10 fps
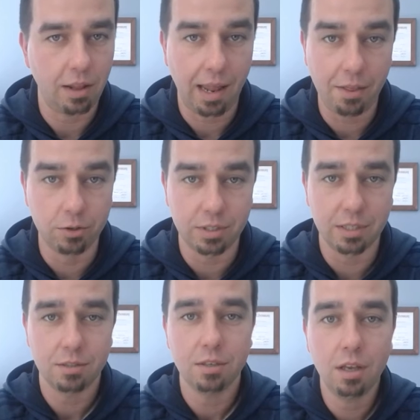And a lot of those
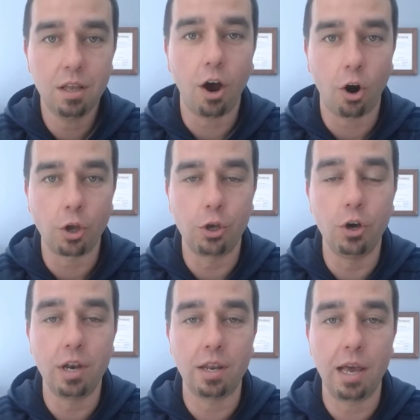things are
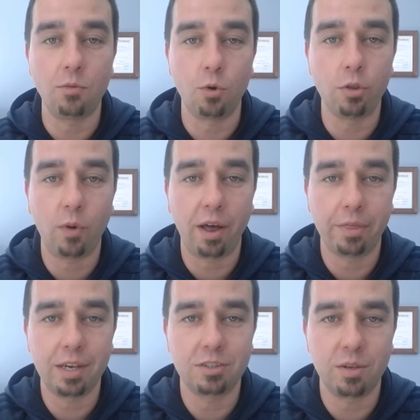good and worthwhile
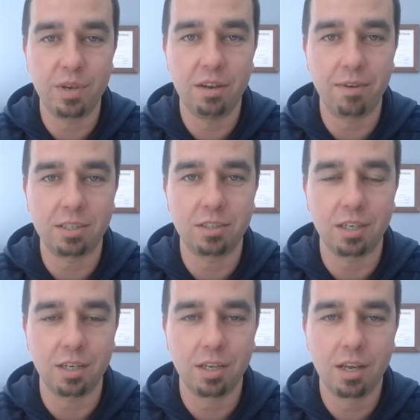things to be
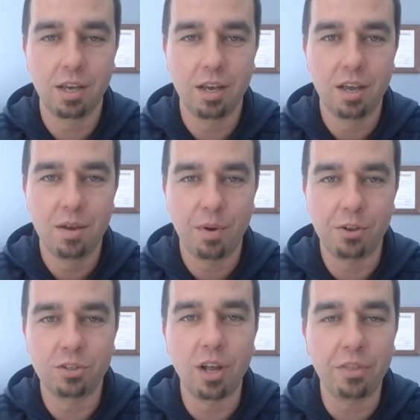investing in. But
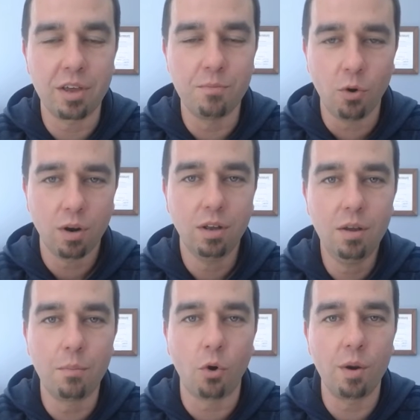there's nothing
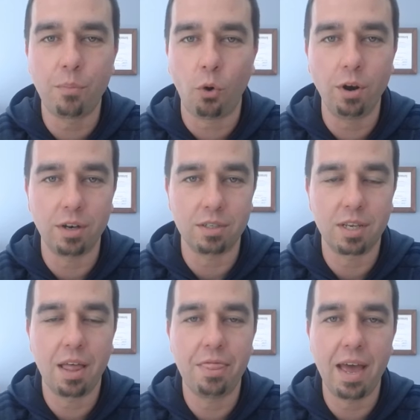more
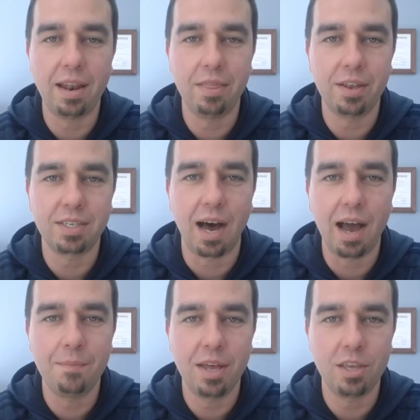important than the
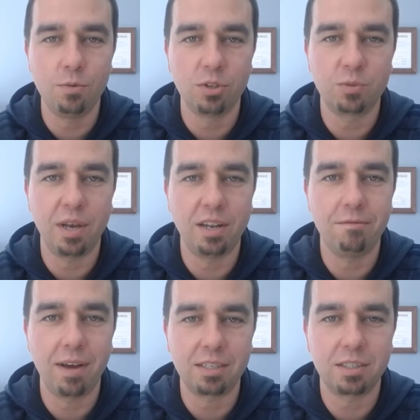time that you will spend
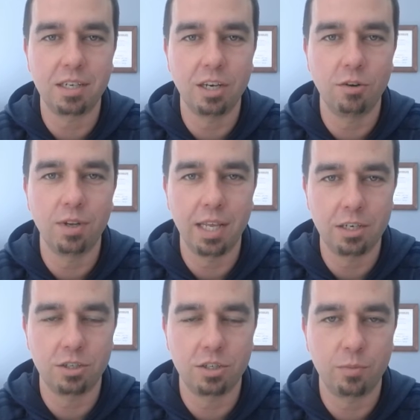investing in your
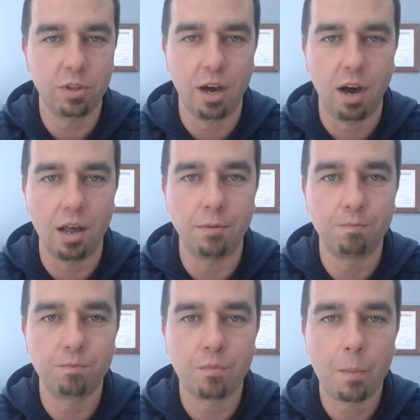relationship with God.